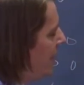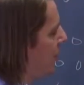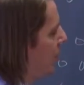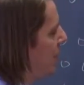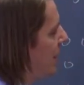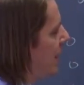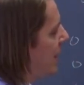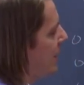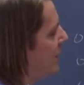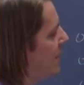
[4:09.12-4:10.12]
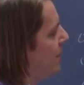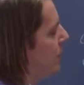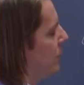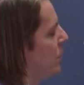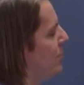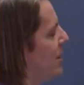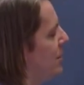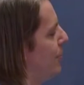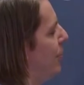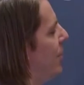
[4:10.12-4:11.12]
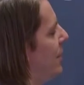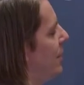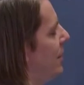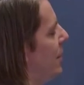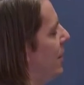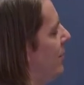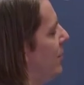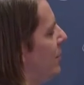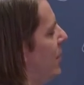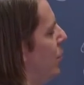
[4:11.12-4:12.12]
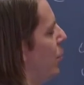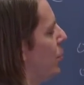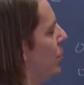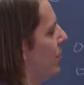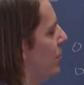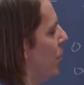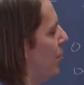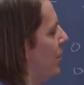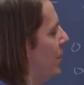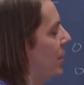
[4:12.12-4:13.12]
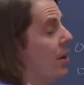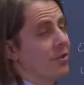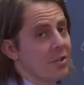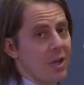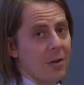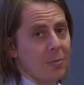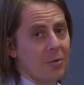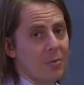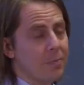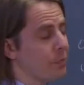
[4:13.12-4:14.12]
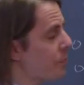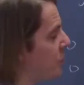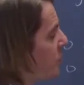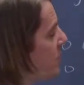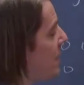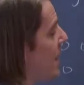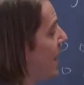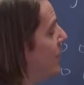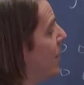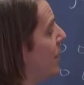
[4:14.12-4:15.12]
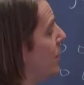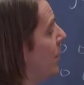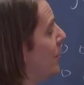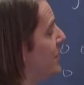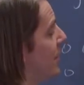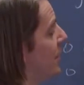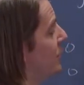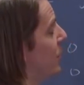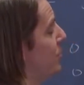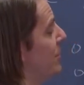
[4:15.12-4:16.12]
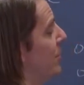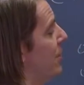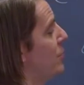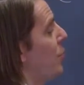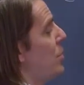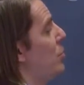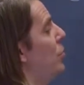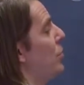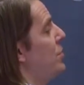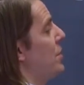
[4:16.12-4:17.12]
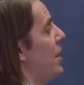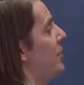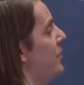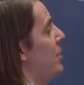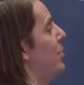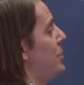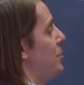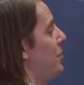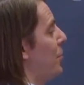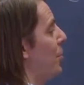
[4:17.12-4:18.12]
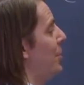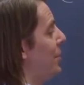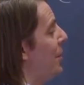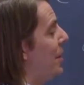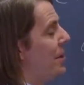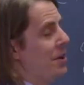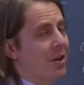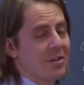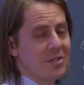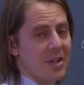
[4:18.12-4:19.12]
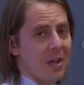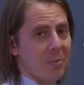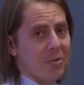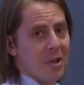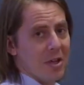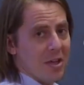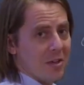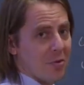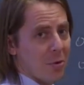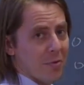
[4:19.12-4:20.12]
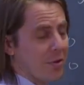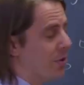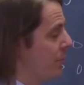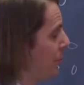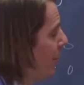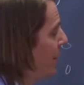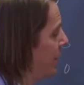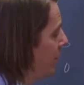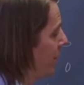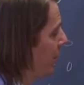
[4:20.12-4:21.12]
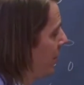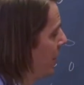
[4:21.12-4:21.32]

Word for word: that way, and the E field is going to be in the plane of this network of carbon and oxygen atoms. And you don't have much anisotropy there. Everywhere you look, you kind of see a bunch of carbon and oxygen atoms in sort of a triangular